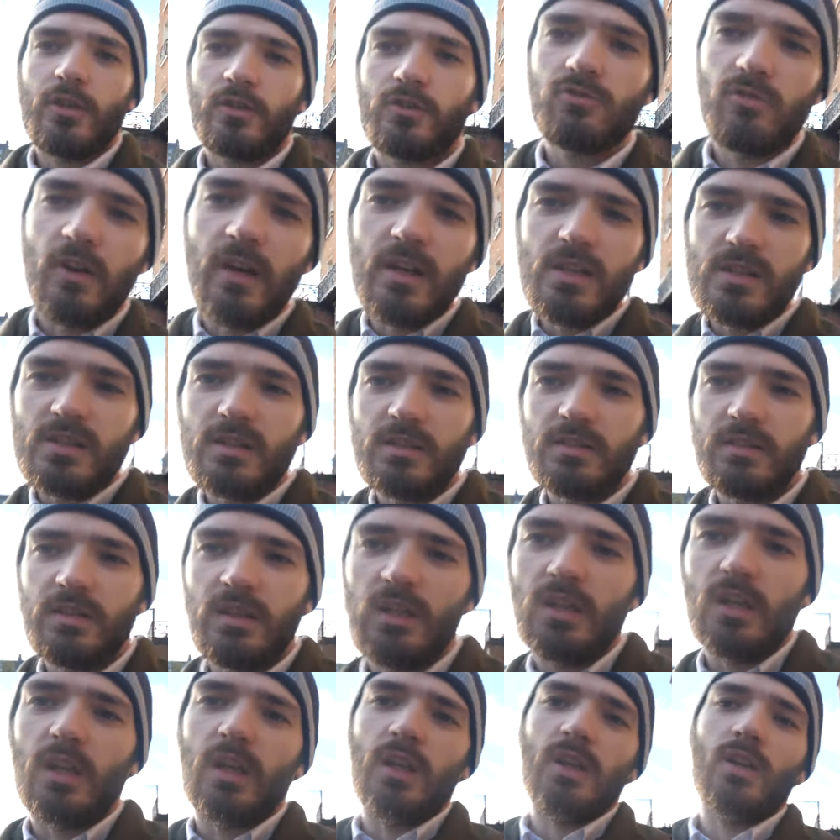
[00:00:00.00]
It's great to
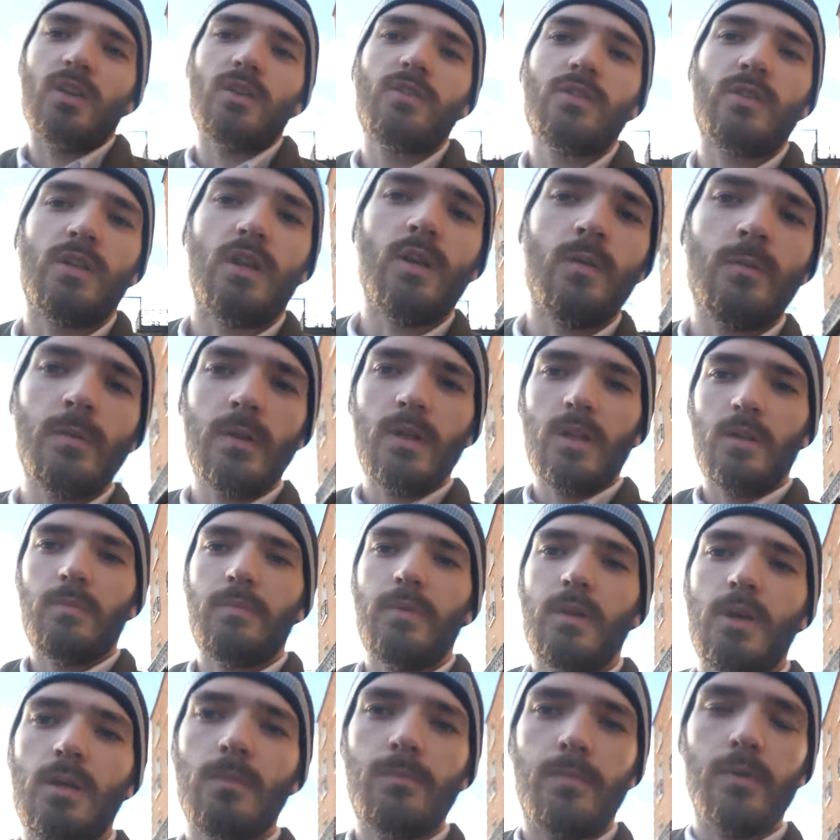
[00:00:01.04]
see so many
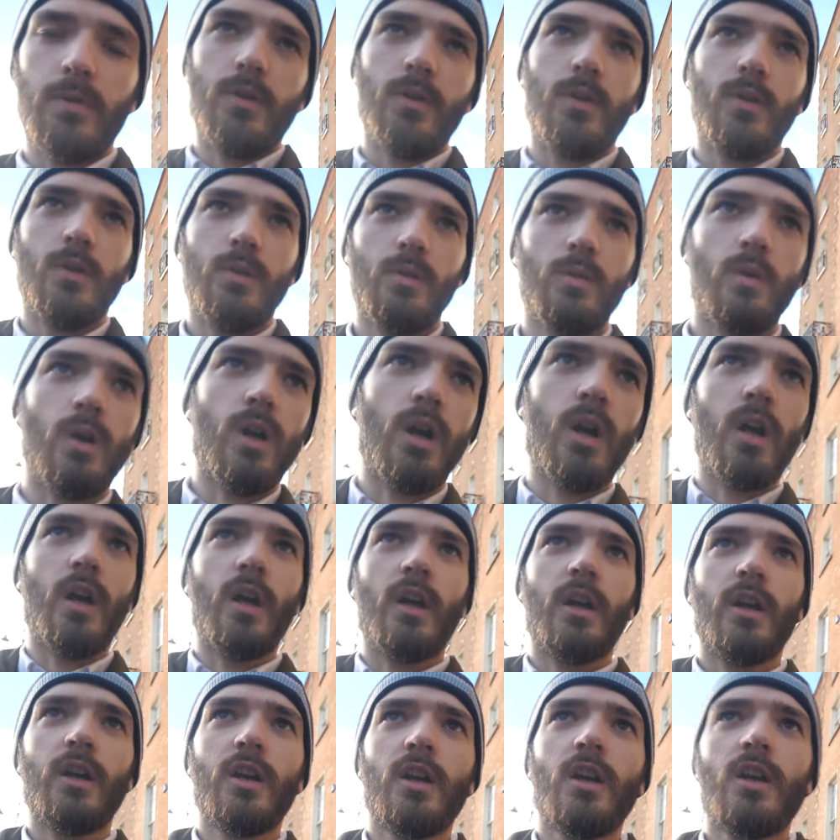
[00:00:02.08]
people who
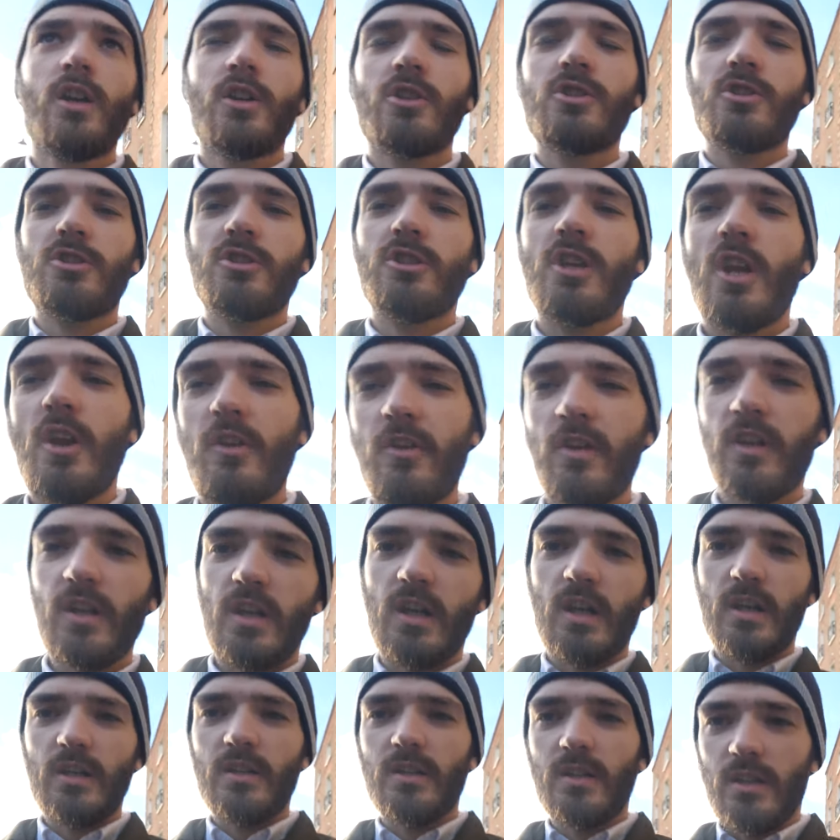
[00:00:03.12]
are sharing
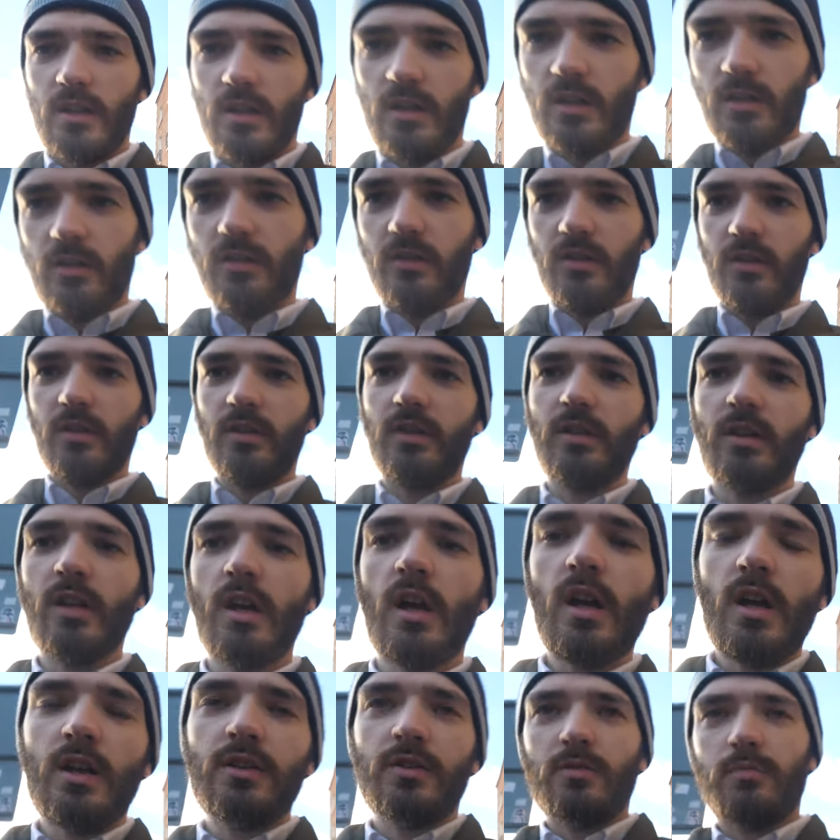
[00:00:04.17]
ideas,
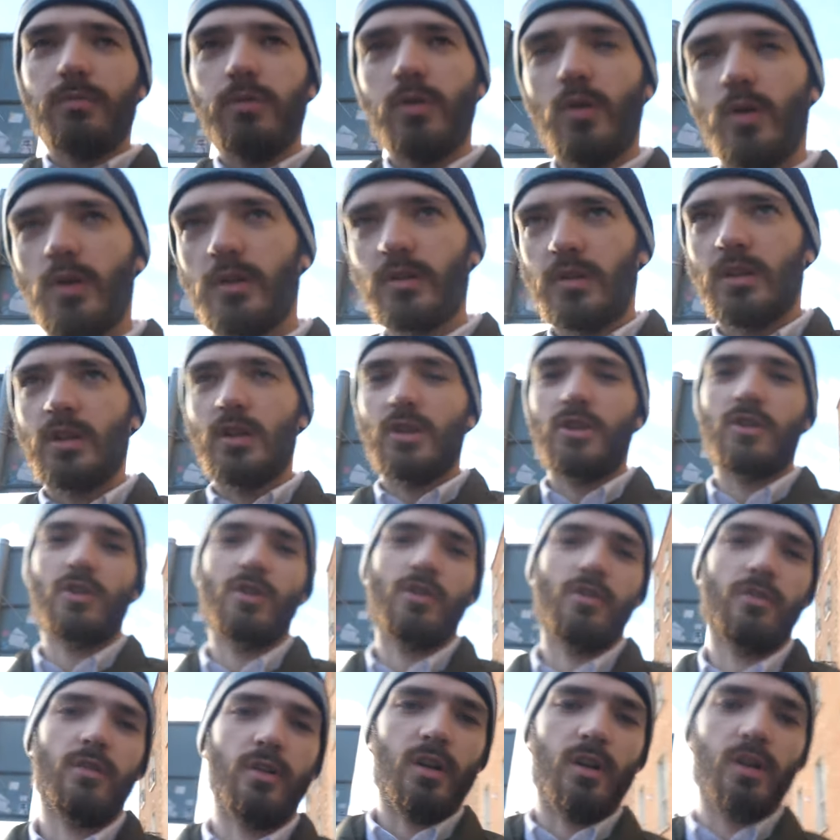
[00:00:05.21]
supporting each
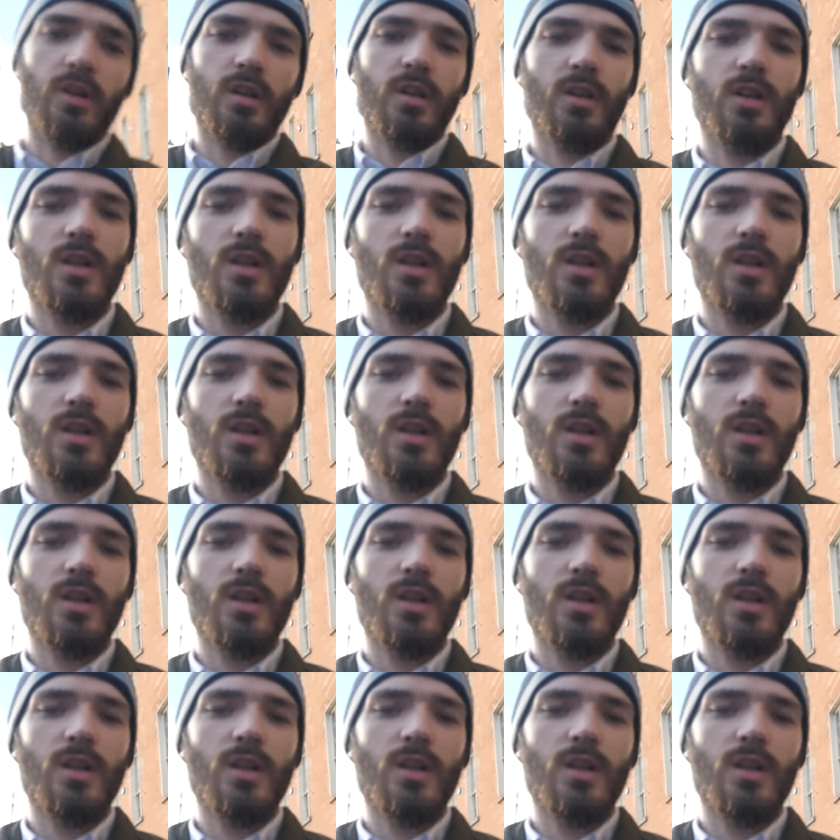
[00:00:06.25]
other,